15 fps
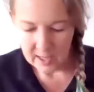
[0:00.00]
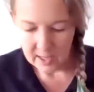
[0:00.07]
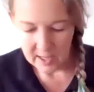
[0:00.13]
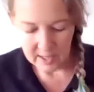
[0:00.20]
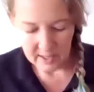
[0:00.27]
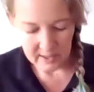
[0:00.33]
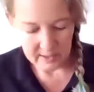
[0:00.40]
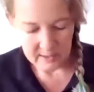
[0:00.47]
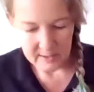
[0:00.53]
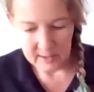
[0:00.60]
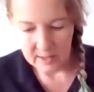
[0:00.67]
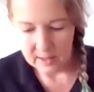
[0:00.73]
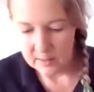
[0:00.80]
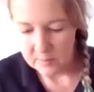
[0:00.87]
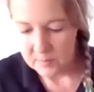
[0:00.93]

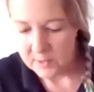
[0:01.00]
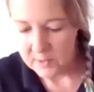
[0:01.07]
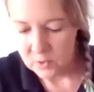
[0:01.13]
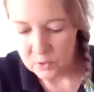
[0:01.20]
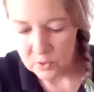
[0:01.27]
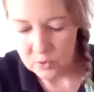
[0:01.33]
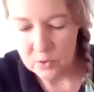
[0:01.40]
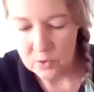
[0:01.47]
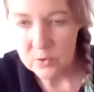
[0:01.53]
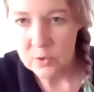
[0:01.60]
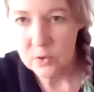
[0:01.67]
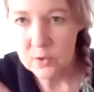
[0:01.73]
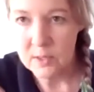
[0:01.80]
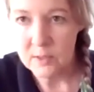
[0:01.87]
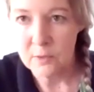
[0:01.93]
And so you
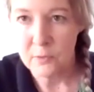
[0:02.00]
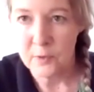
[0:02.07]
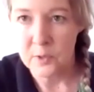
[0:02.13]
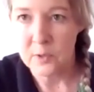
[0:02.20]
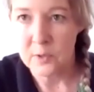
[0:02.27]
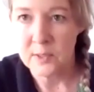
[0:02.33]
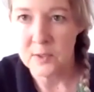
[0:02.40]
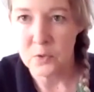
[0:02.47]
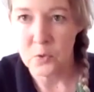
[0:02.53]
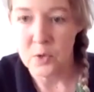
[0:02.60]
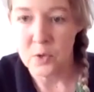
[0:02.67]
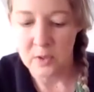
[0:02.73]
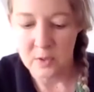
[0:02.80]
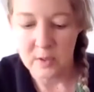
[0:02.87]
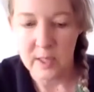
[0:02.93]
usually fill the
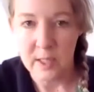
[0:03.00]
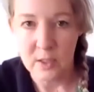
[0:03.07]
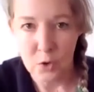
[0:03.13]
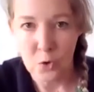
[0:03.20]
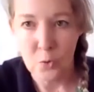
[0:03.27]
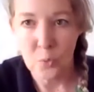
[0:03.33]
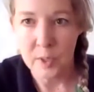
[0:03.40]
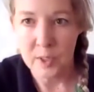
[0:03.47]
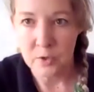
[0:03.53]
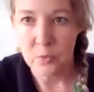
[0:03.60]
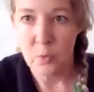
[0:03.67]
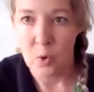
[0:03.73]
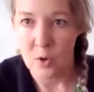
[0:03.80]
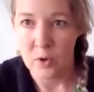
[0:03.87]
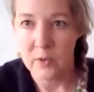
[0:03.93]
soil and know when to
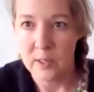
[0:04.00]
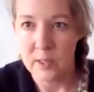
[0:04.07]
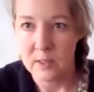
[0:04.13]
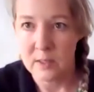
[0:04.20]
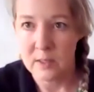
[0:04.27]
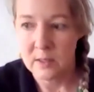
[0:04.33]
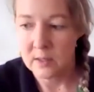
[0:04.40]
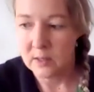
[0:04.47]
water it.